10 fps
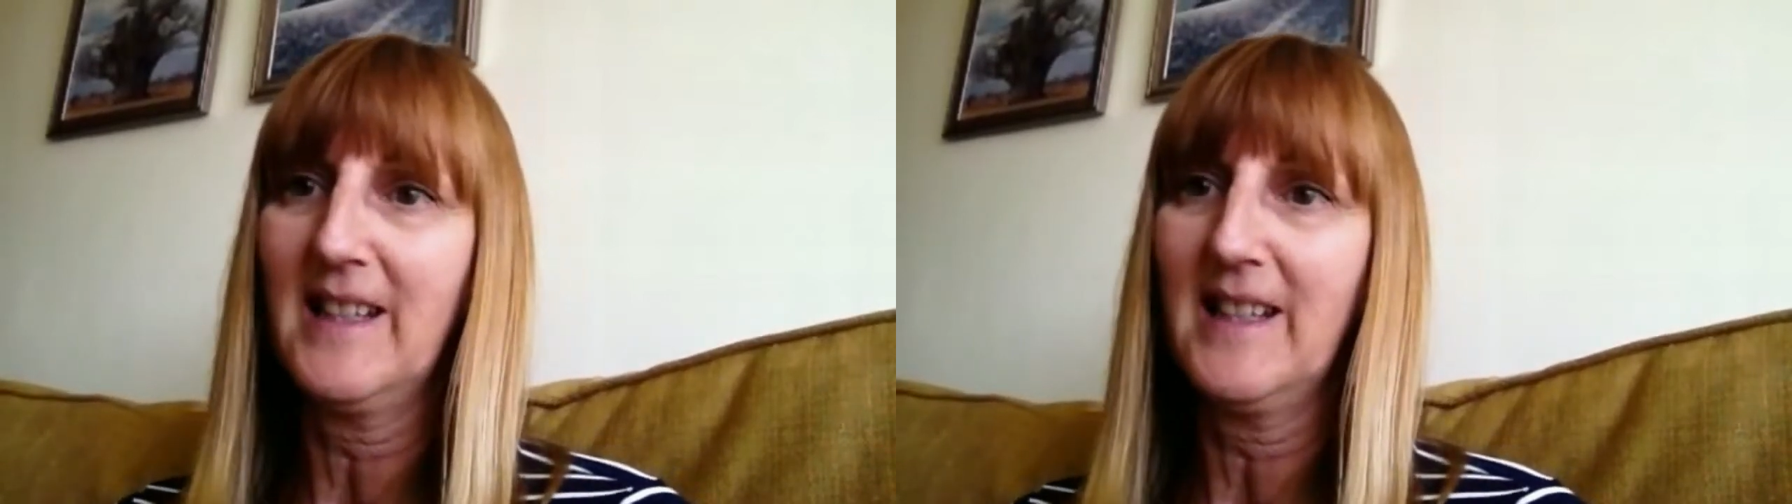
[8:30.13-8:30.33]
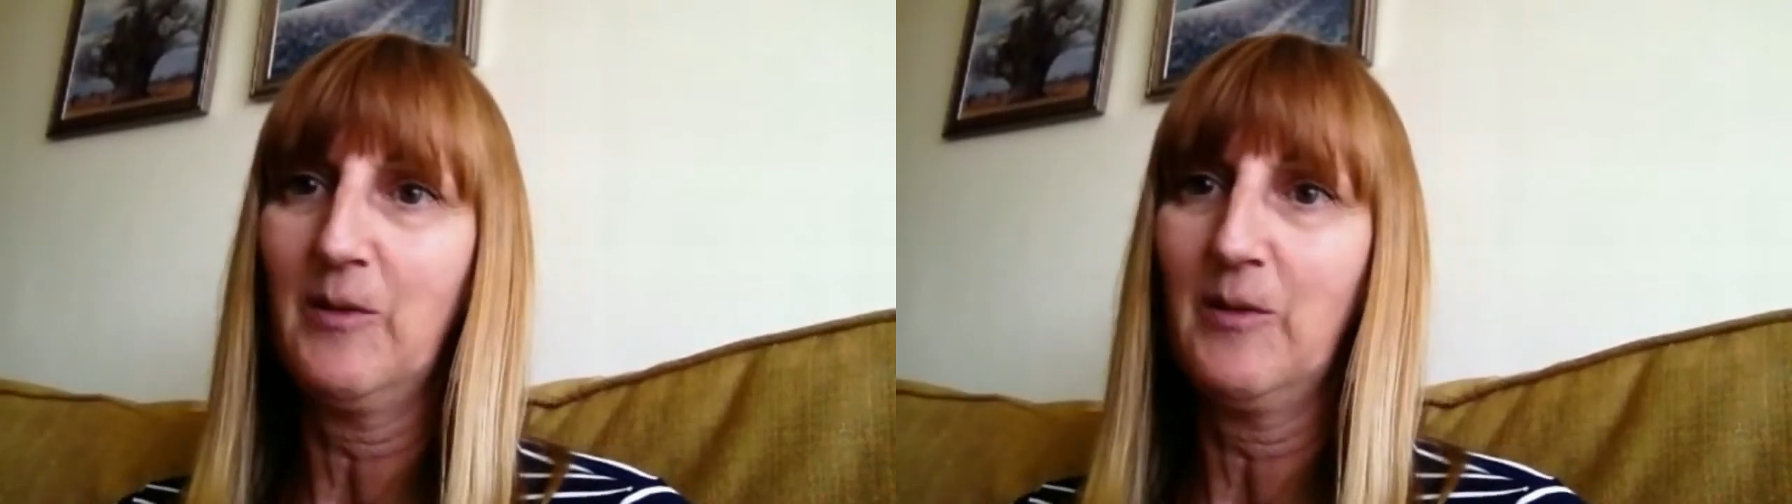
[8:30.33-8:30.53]

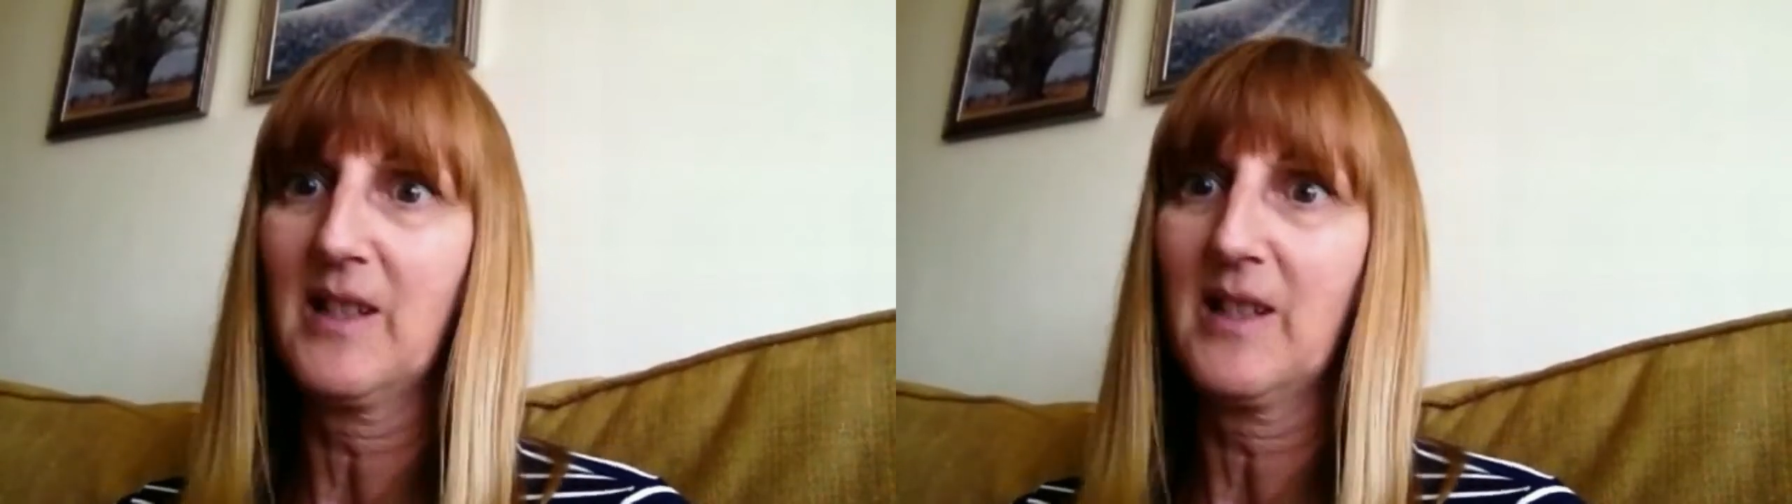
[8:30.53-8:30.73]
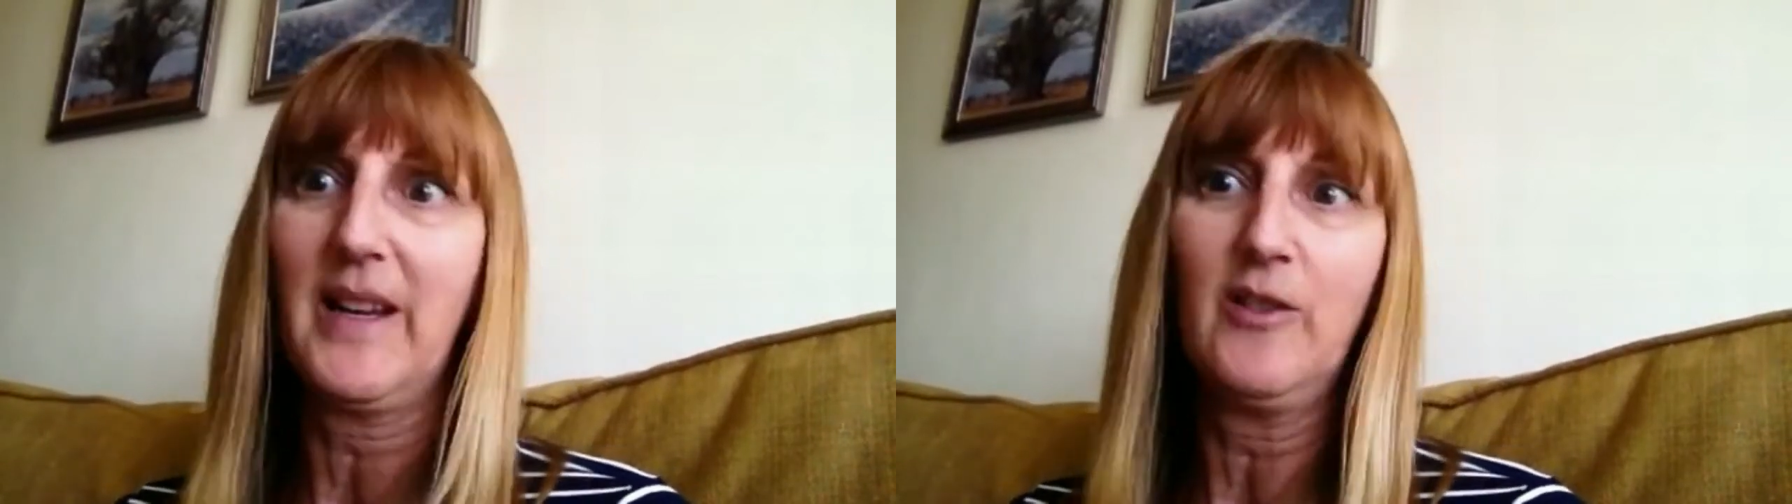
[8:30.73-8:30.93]
and he would
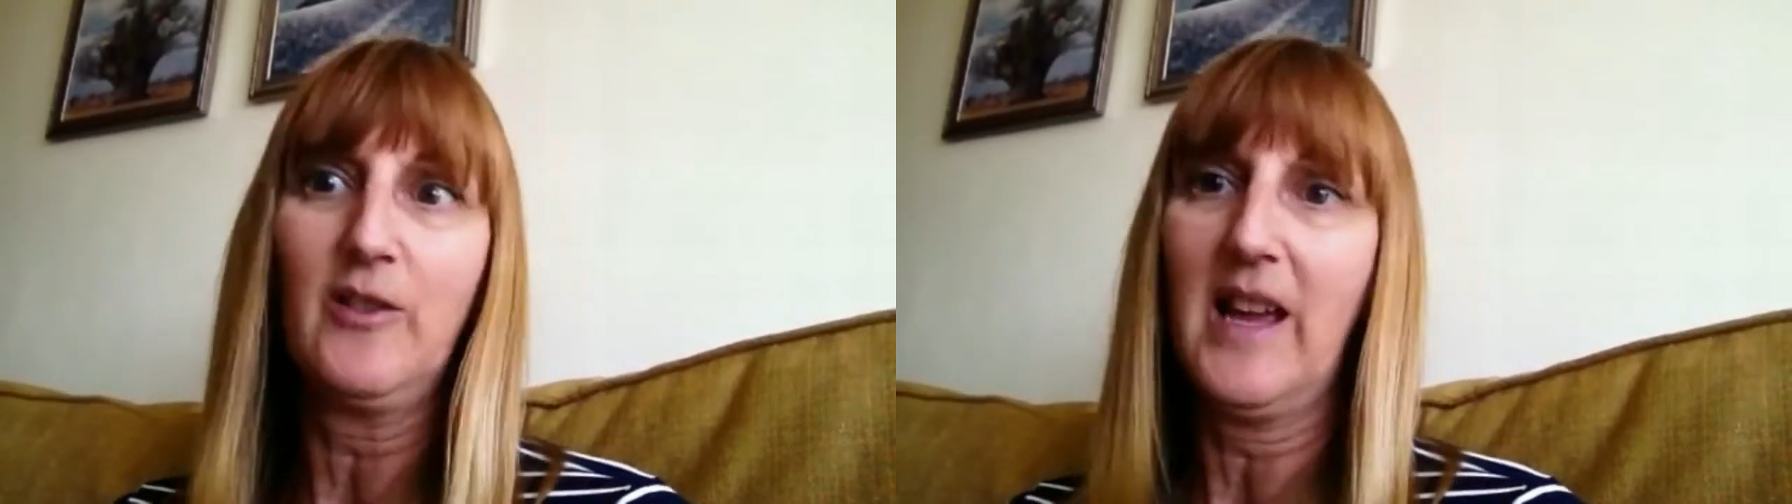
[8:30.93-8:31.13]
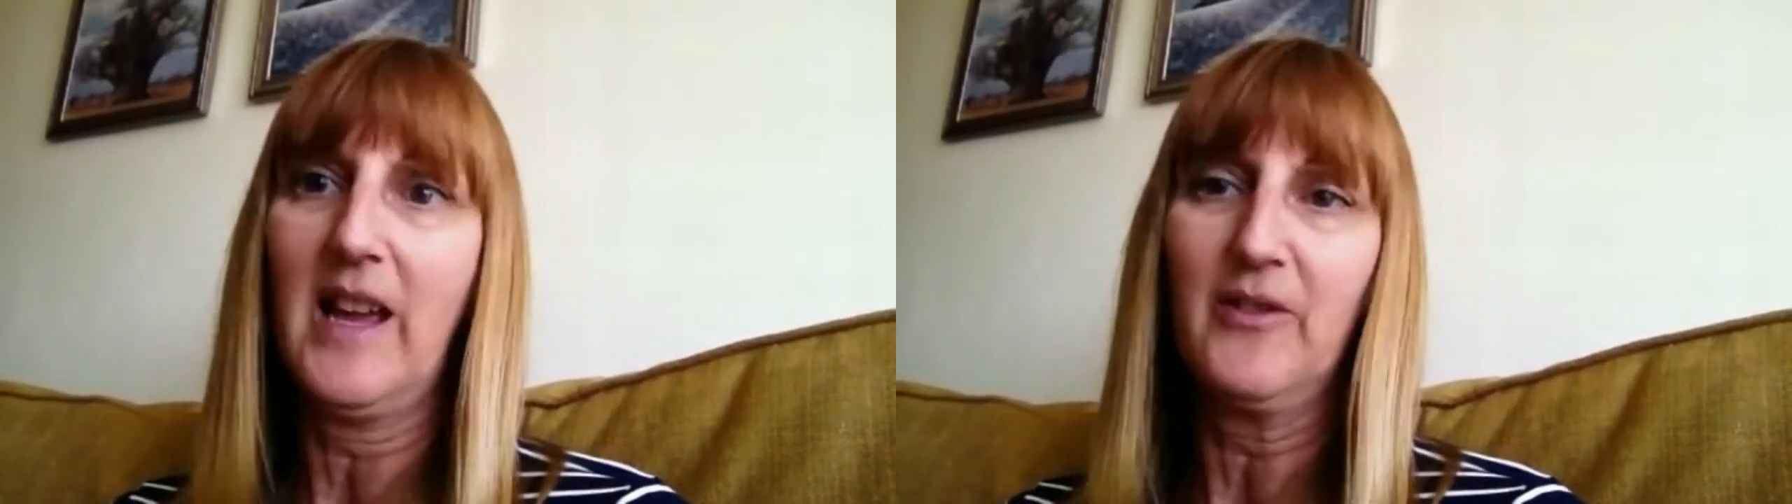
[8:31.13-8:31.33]
explain